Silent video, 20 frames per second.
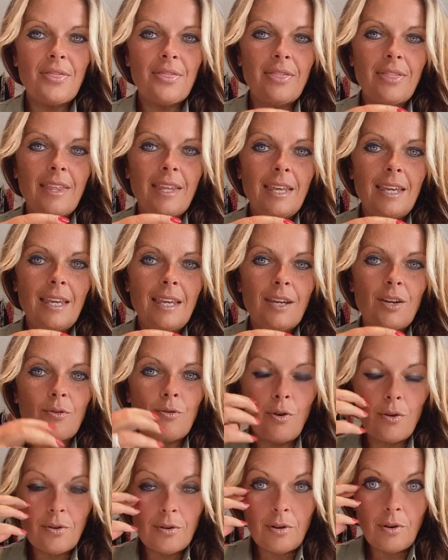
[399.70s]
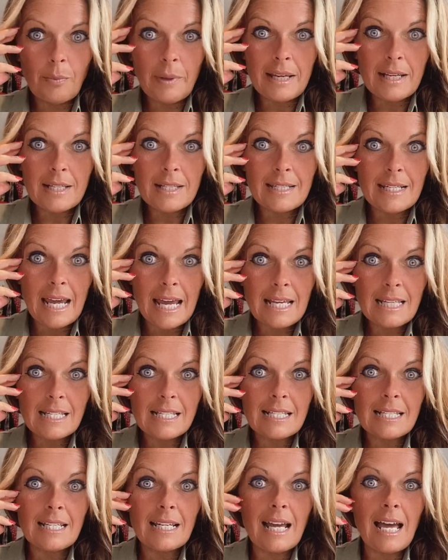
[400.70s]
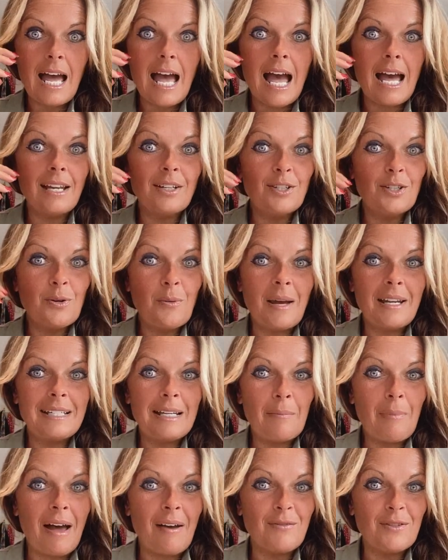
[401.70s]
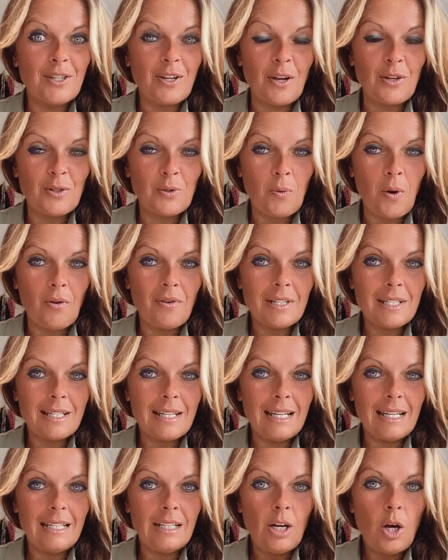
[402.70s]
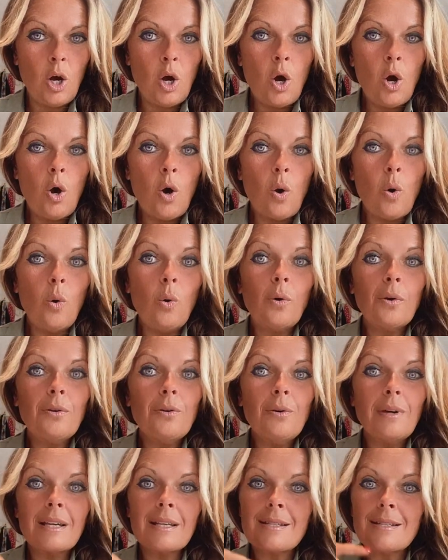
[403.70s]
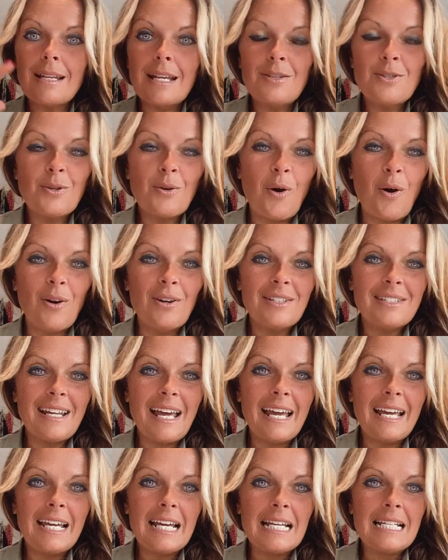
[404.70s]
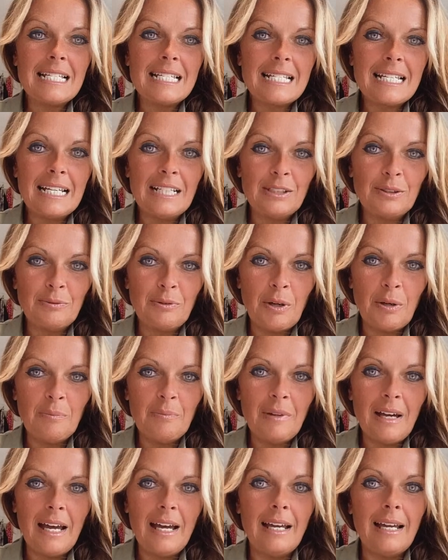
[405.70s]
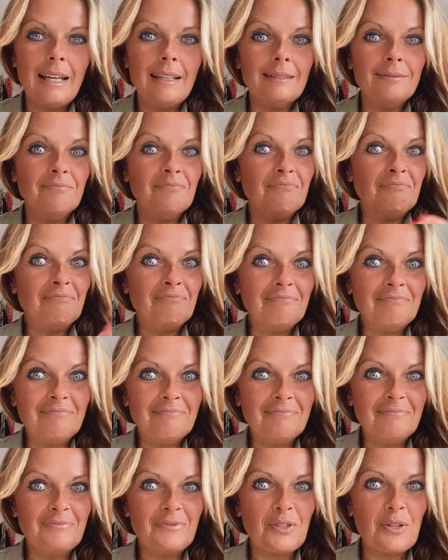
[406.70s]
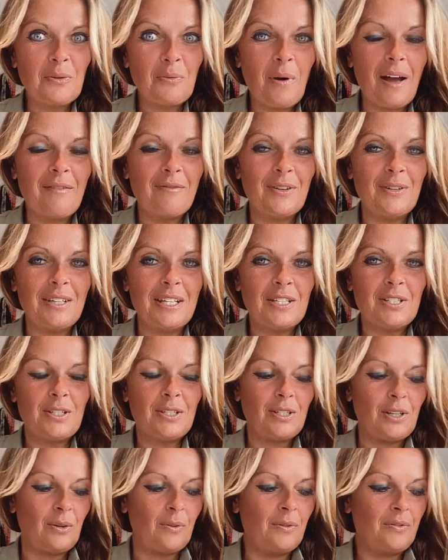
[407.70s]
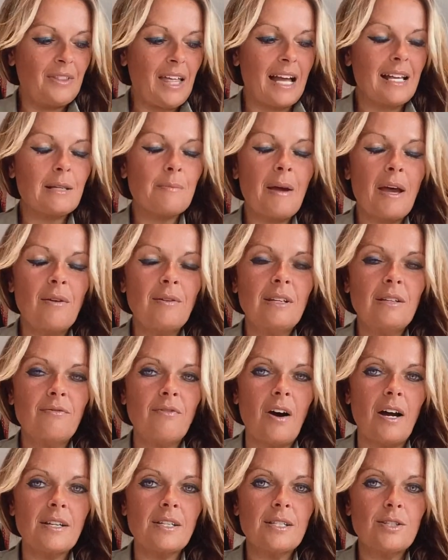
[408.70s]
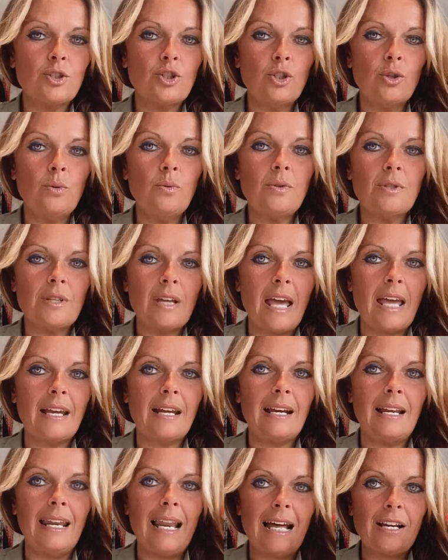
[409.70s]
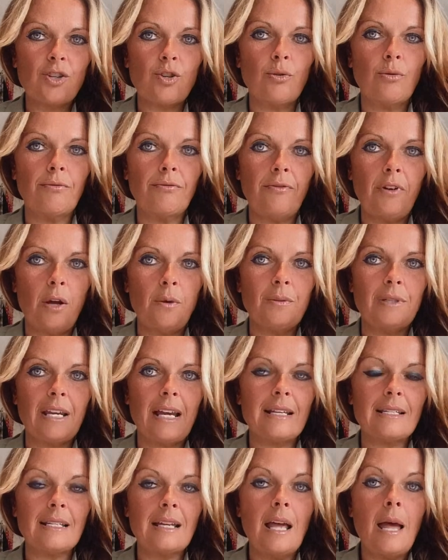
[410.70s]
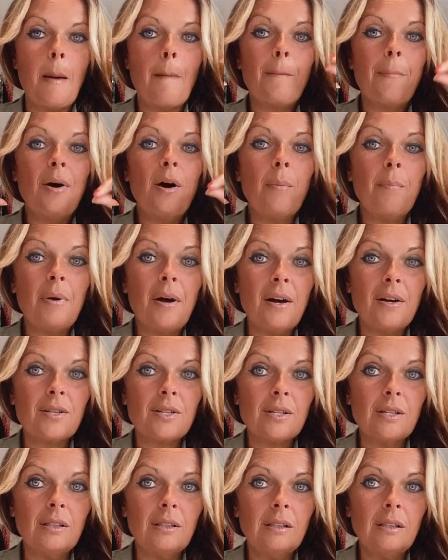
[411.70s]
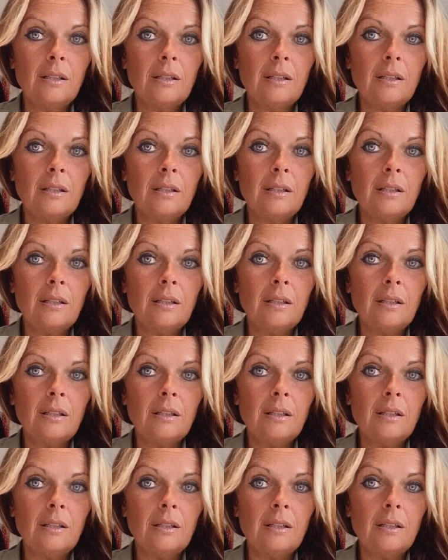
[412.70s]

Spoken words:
the Chronomics test and you end up having to go into quarantine, or you extend your holiday and sit in a room and do whatever you need to do. That's my only advice. Do take a lateral flow test per person.